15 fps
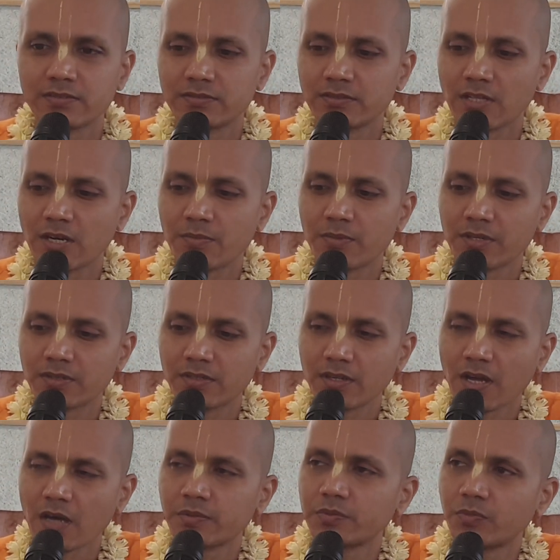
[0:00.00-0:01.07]
Dharma, Artha,
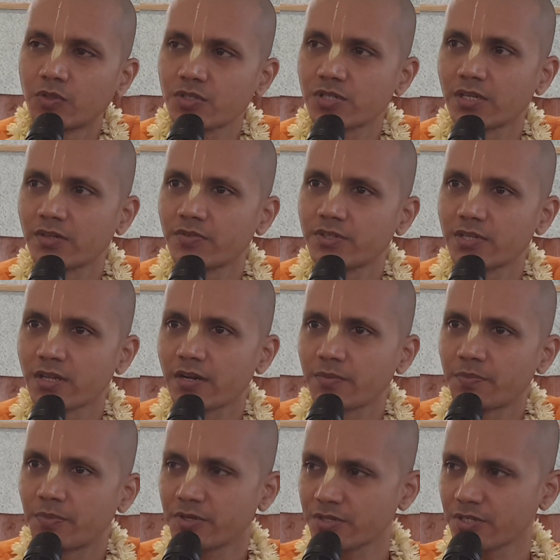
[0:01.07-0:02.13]
Kama, Moksha, which are
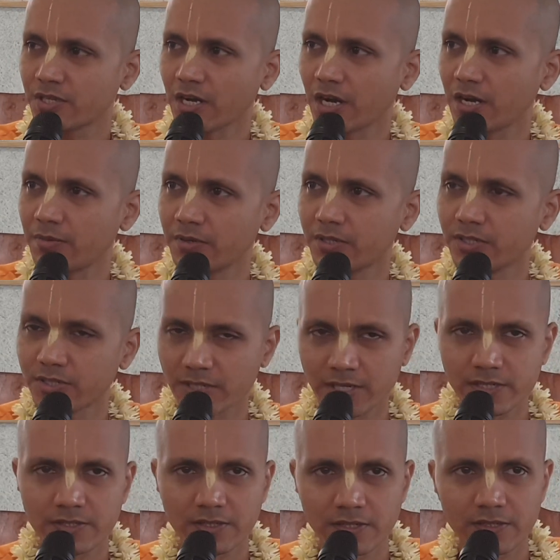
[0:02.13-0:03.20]
prescribed in the
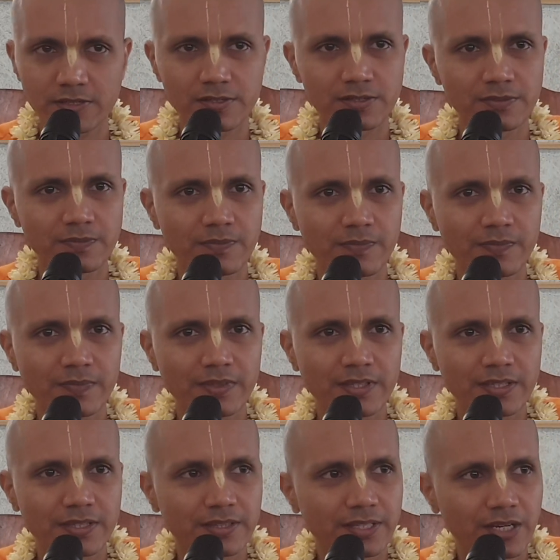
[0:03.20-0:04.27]
Shastras,
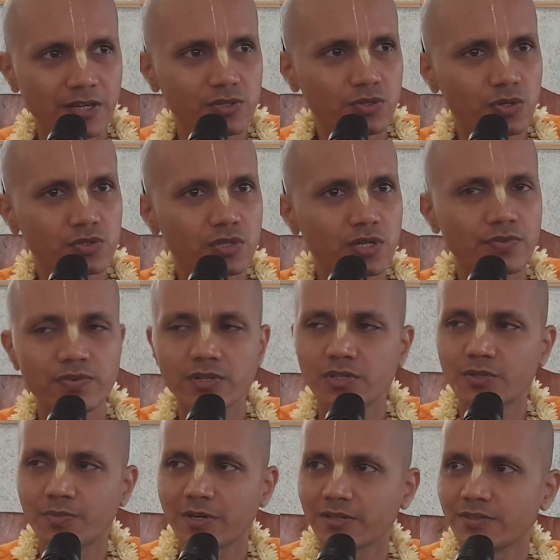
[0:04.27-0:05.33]
that is also difficult
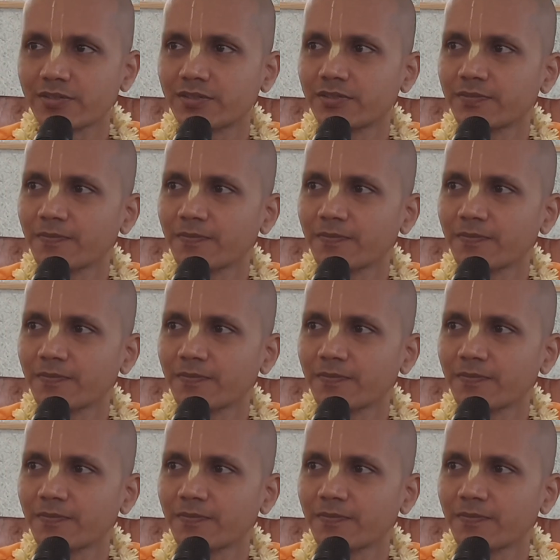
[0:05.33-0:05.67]
to practice.